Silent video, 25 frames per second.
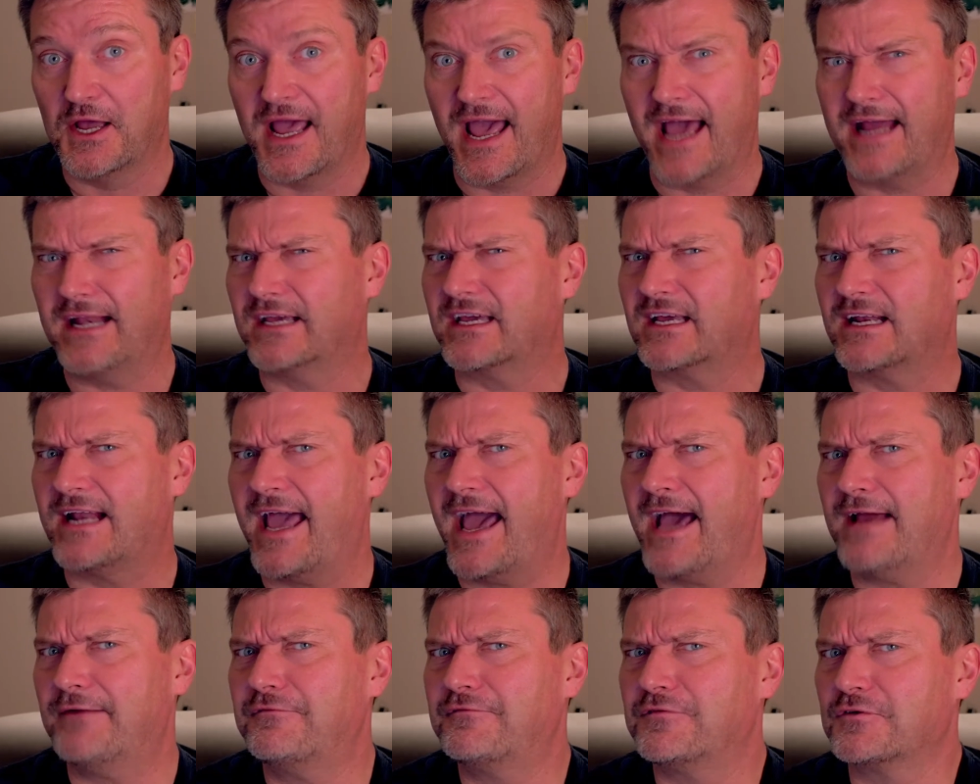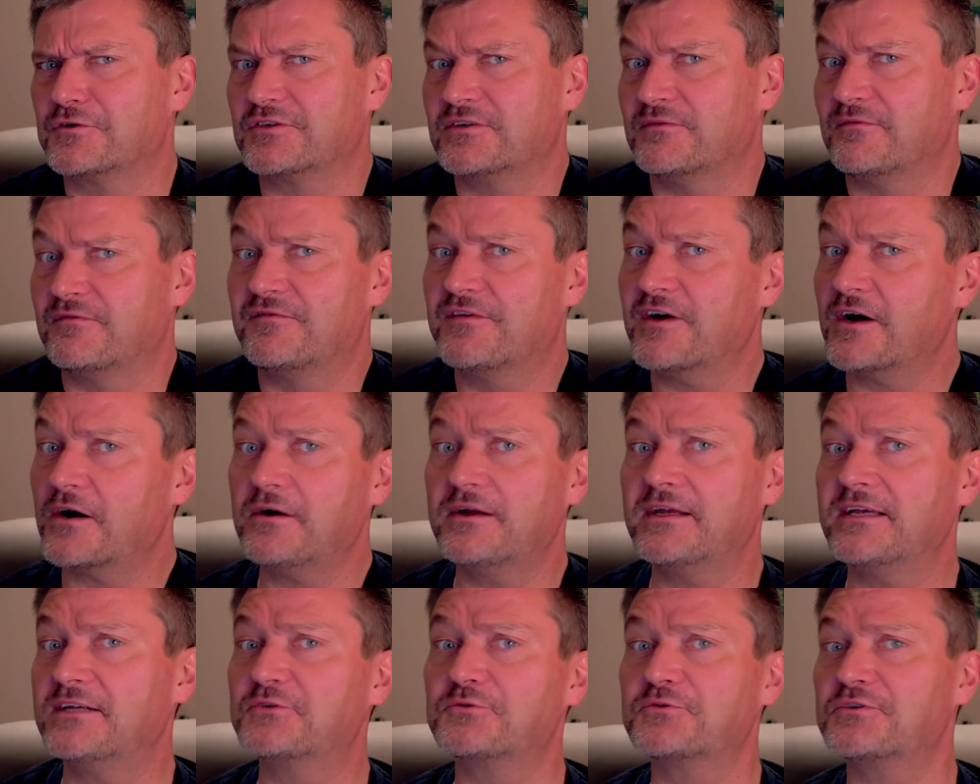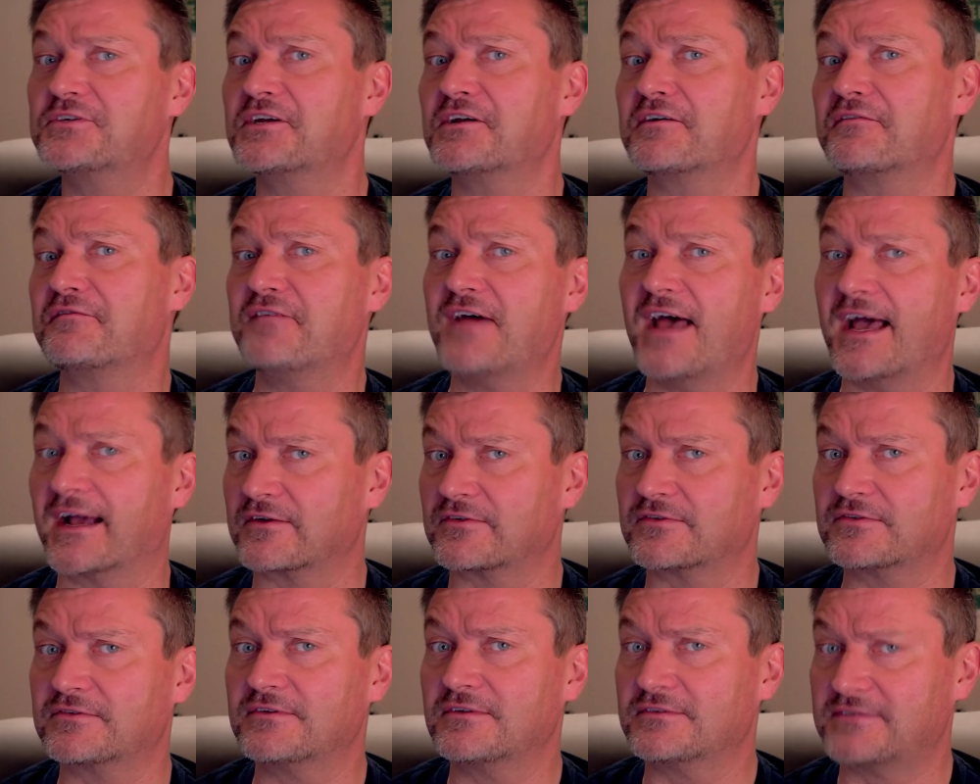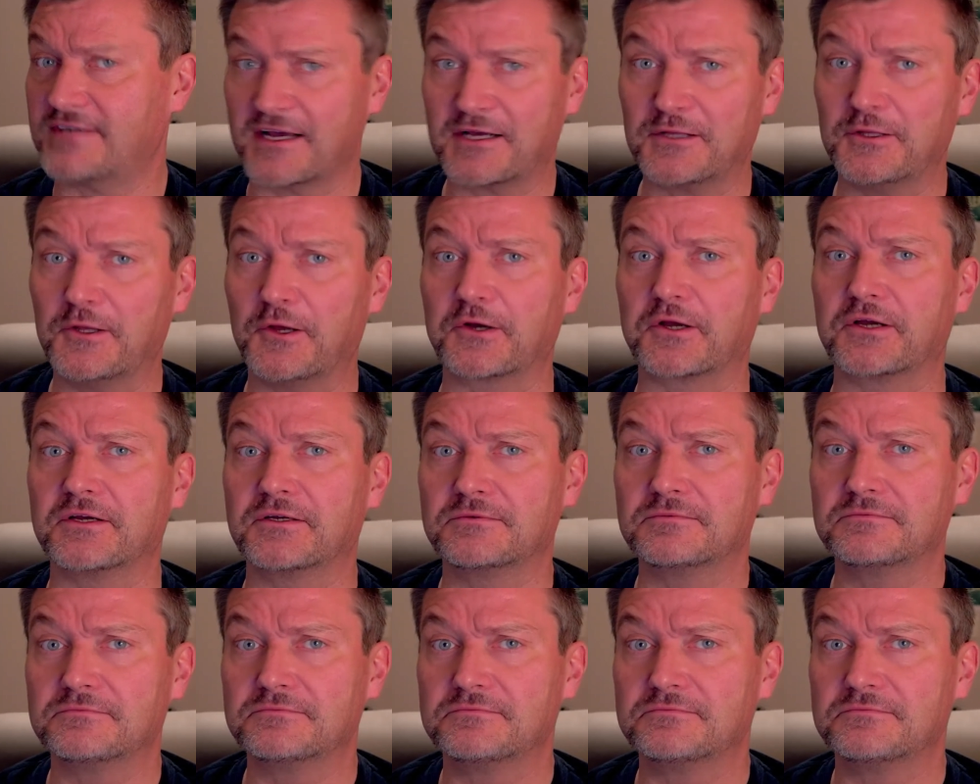and it can add for some very interesting effects. Take a look.